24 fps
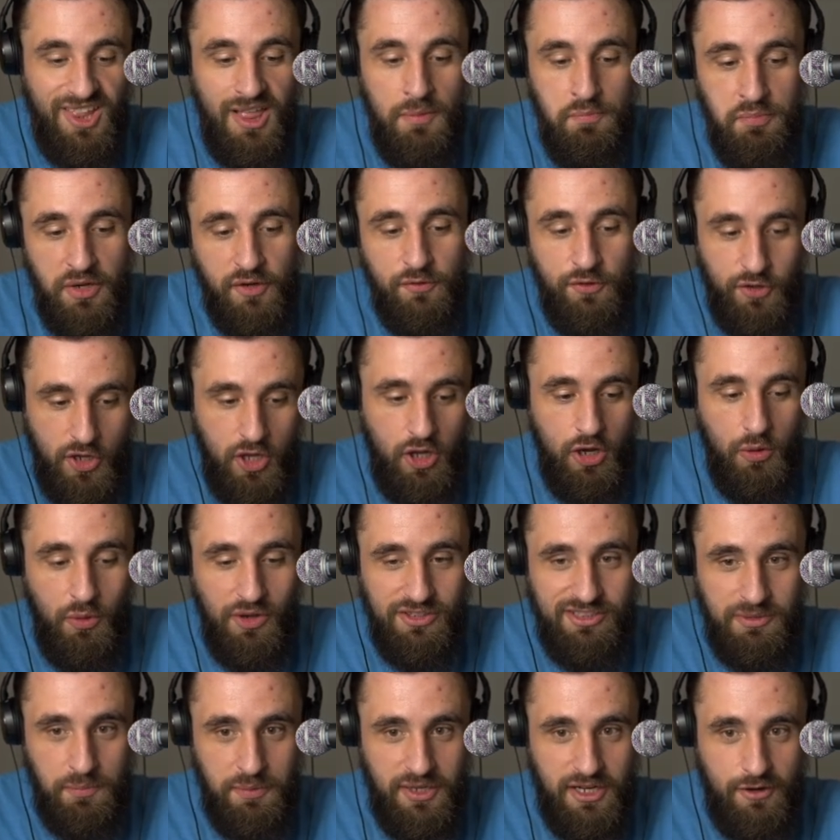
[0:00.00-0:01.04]
But Foucault
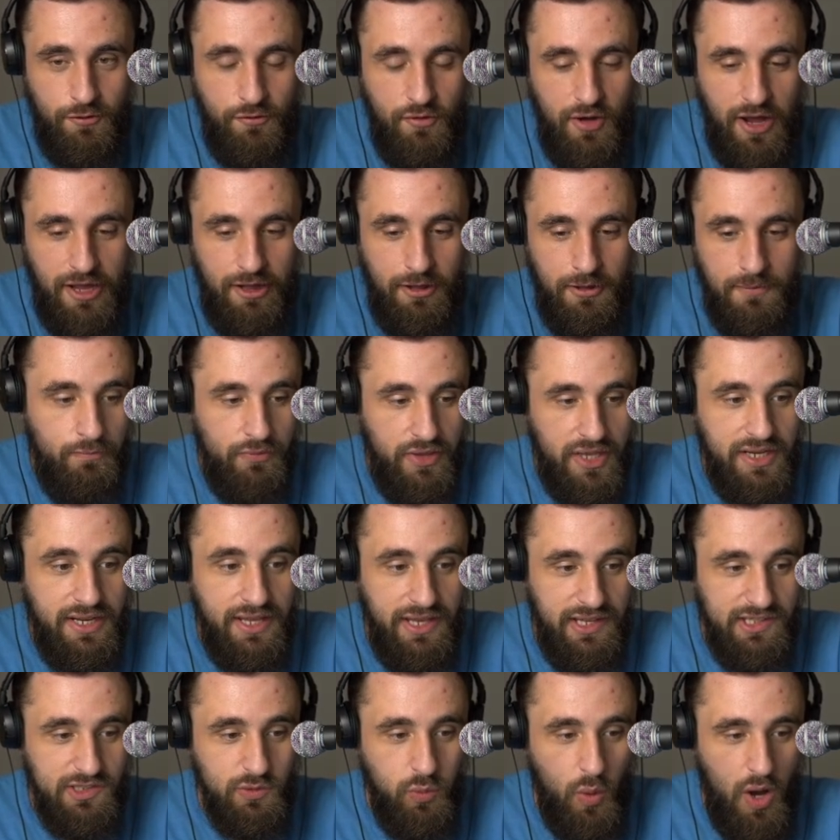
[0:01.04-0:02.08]
was a pedophile. And
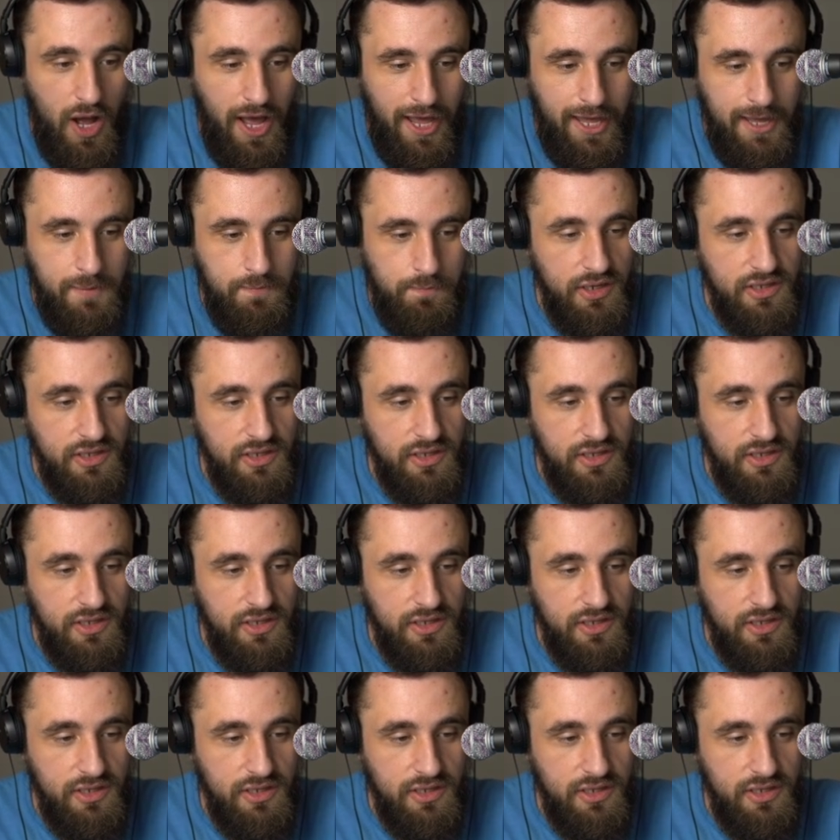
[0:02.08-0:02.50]
here's why.